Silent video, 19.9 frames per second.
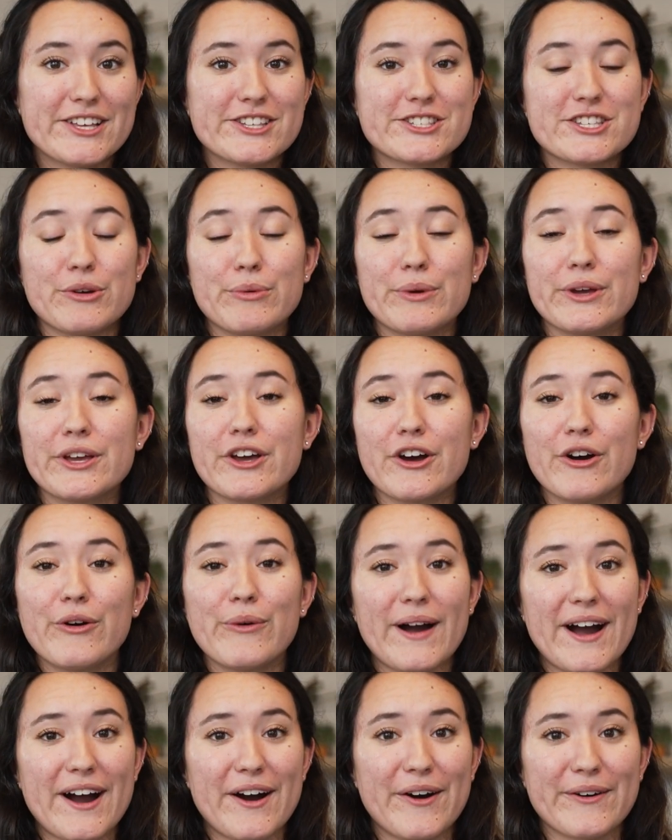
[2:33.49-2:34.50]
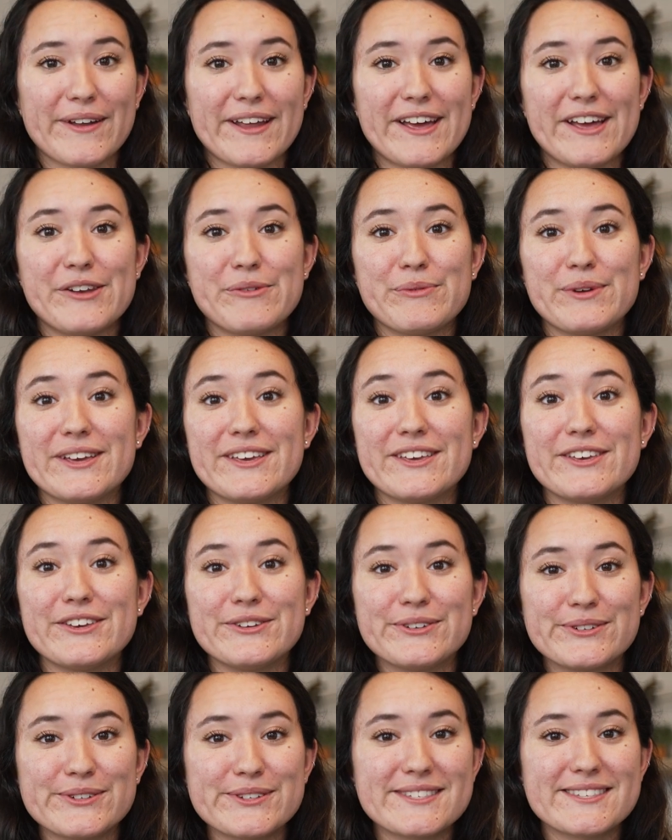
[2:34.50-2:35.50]
So we go out and we
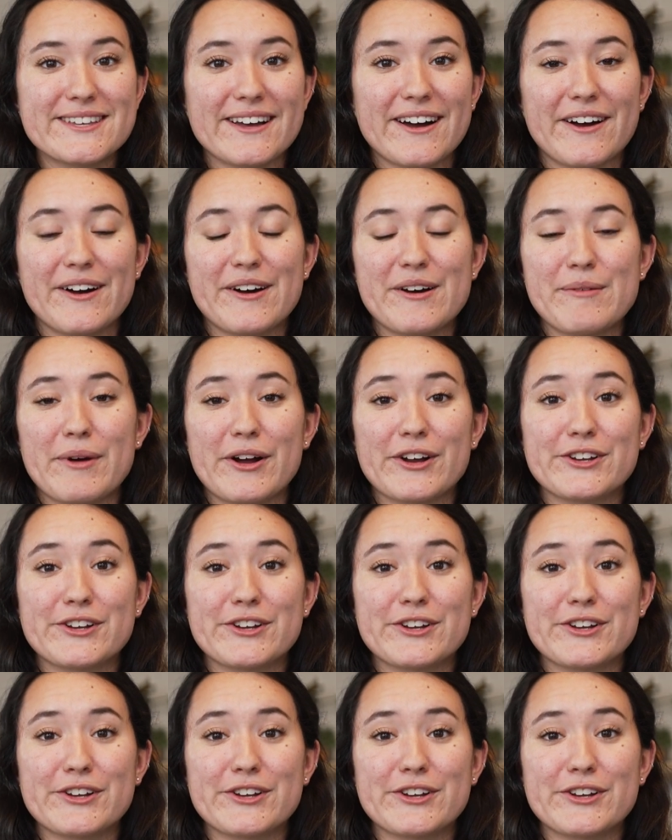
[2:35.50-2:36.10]
use um,